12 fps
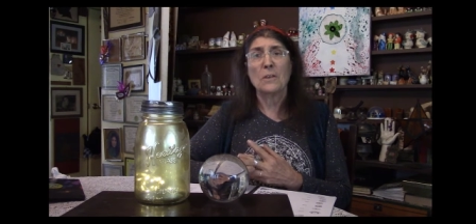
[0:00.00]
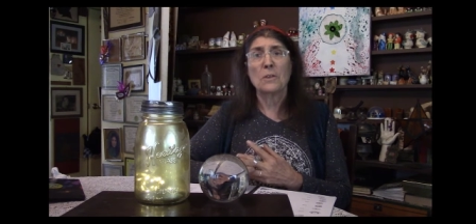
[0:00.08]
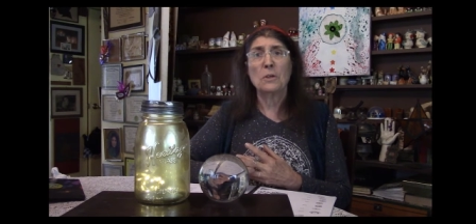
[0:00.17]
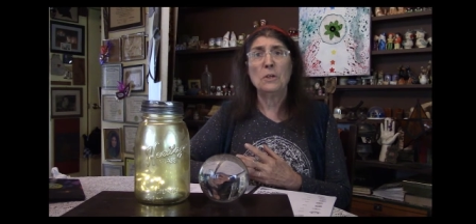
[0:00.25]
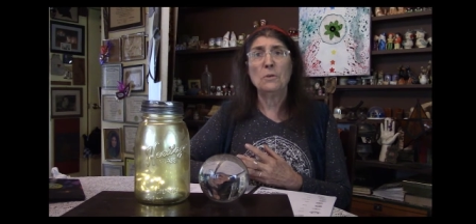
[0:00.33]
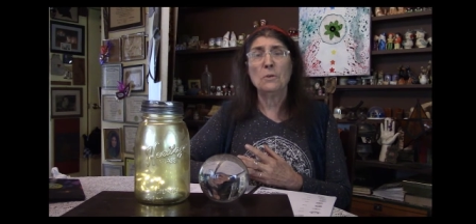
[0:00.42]

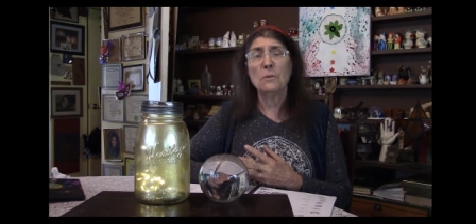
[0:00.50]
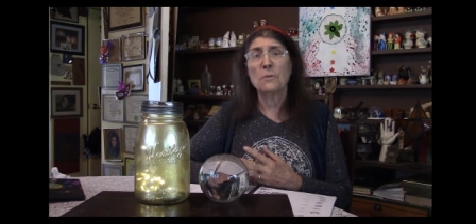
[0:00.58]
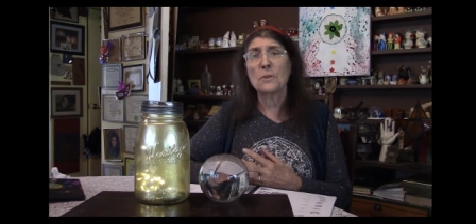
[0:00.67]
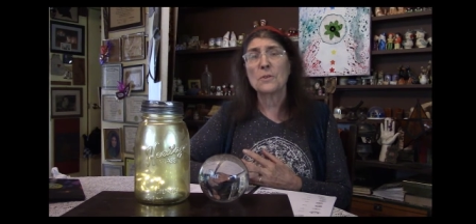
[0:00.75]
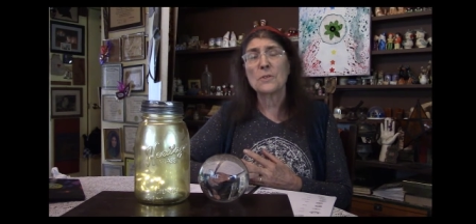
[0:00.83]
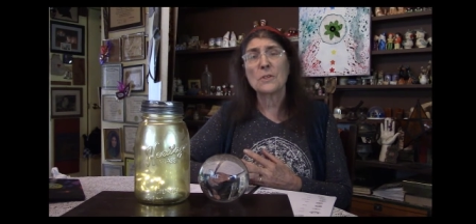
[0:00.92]
The
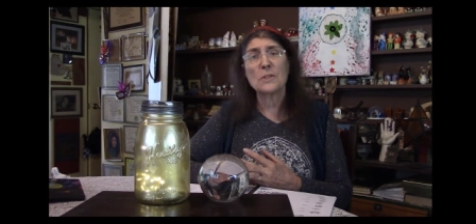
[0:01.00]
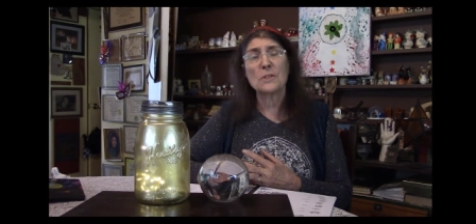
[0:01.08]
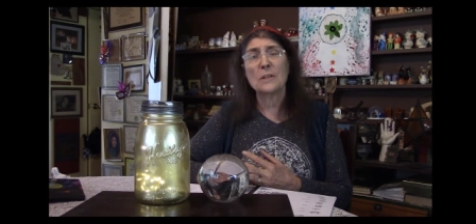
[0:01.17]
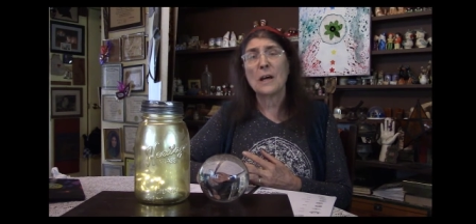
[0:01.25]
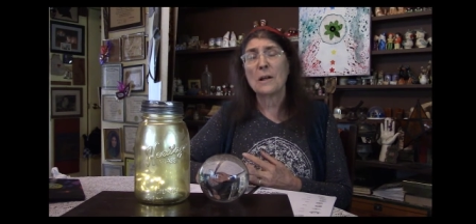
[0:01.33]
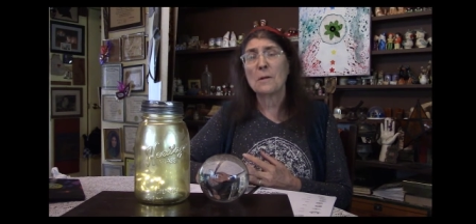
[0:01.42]
universe is
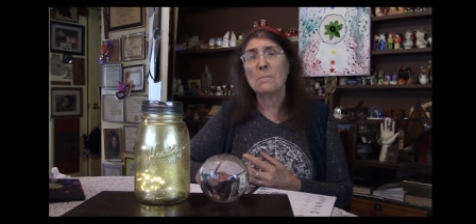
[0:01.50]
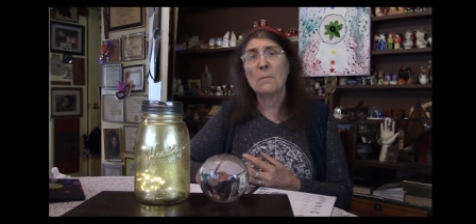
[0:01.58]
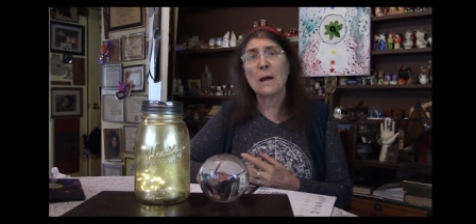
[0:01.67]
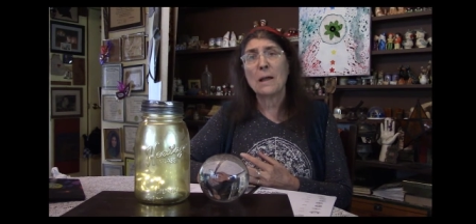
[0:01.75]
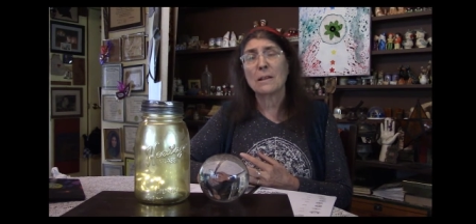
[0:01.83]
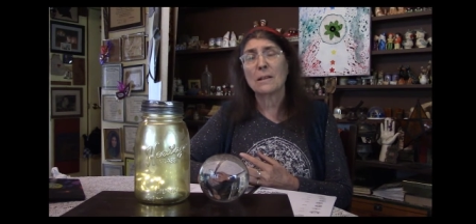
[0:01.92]
not a
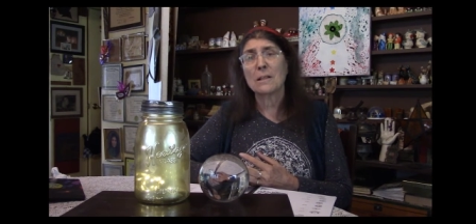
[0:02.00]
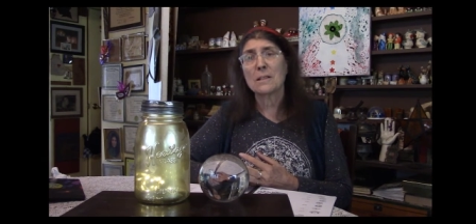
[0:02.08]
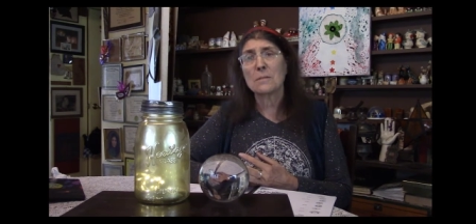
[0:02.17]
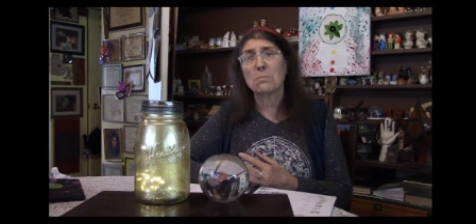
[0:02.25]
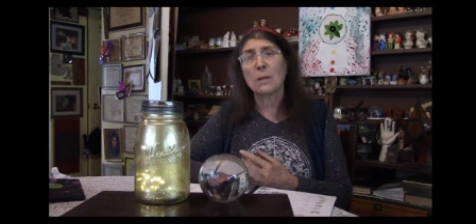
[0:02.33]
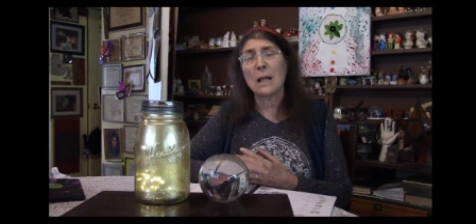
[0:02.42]

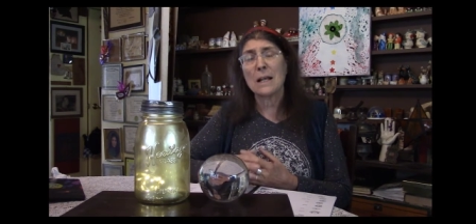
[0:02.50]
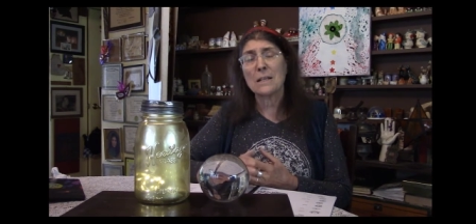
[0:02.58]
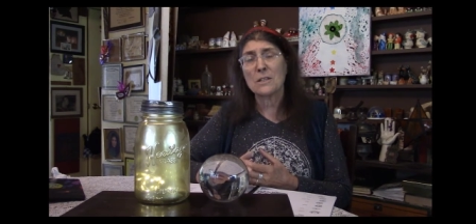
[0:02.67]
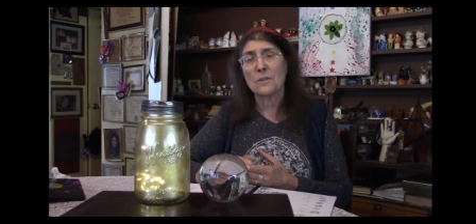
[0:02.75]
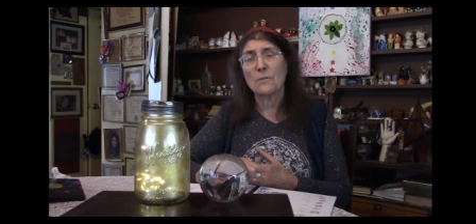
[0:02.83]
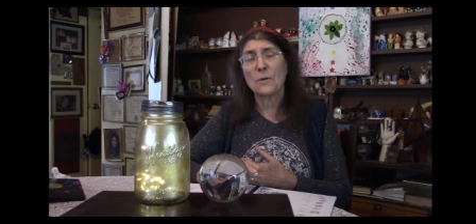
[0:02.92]
mindless
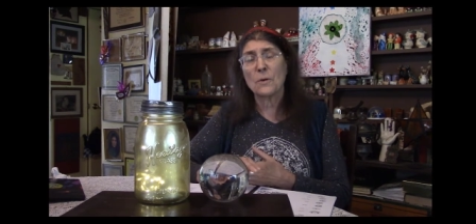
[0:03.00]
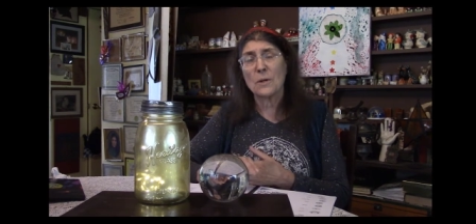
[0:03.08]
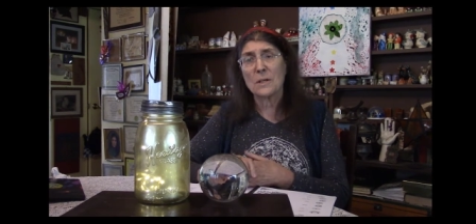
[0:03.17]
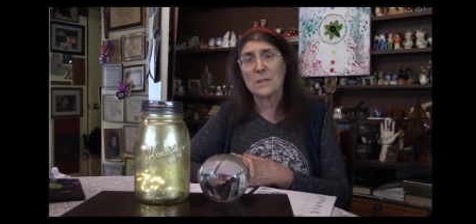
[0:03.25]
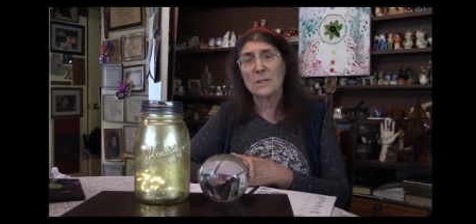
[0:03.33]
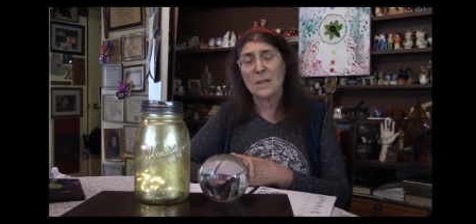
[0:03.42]
blast
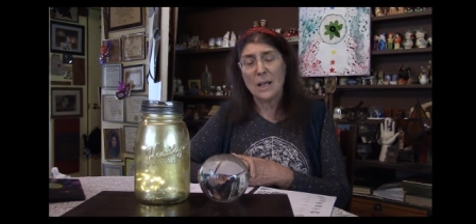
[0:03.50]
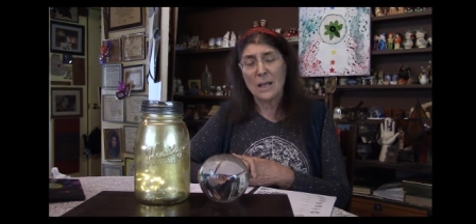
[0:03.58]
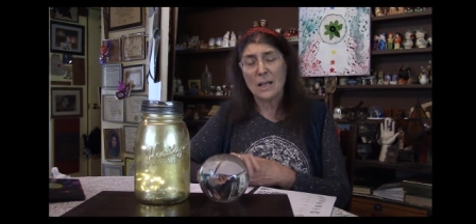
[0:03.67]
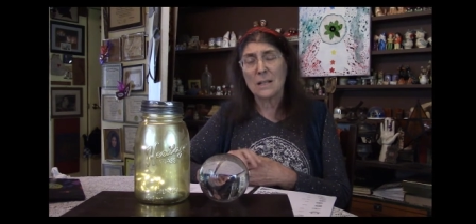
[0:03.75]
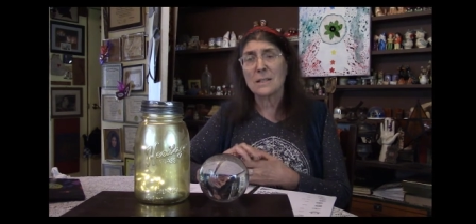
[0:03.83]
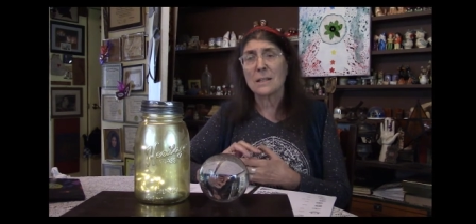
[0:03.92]
furnace.
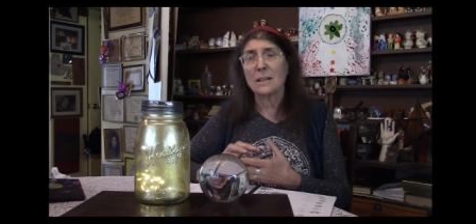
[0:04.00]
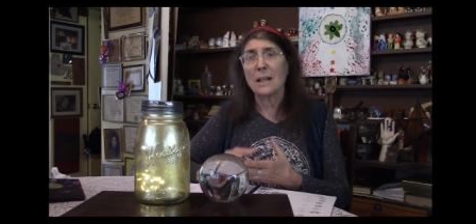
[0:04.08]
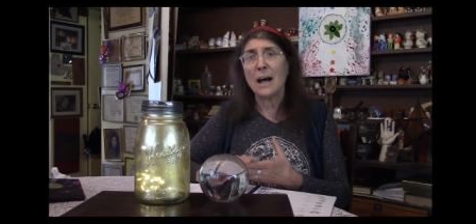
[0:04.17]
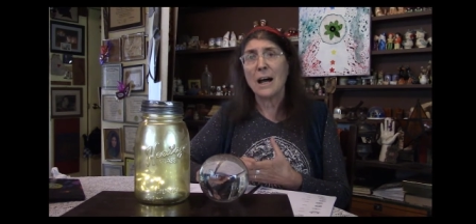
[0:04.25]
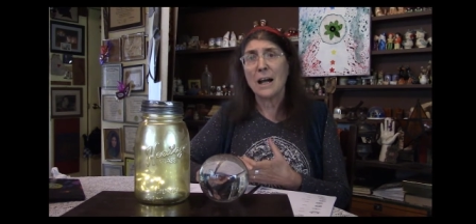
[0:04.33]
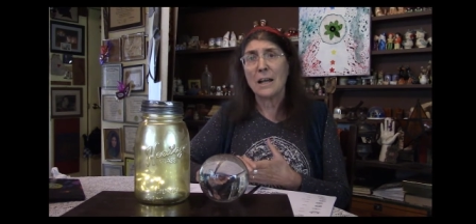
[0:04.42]
It's
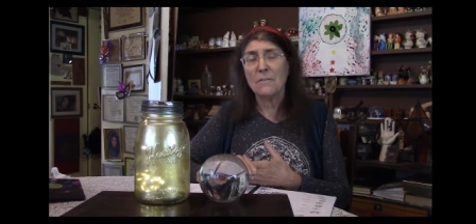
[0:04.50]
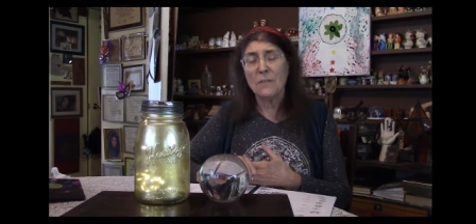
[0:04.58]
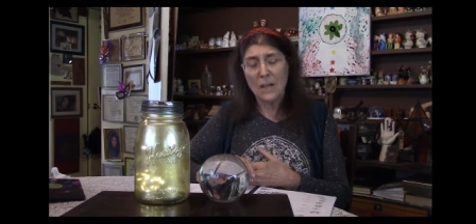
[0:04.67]
alive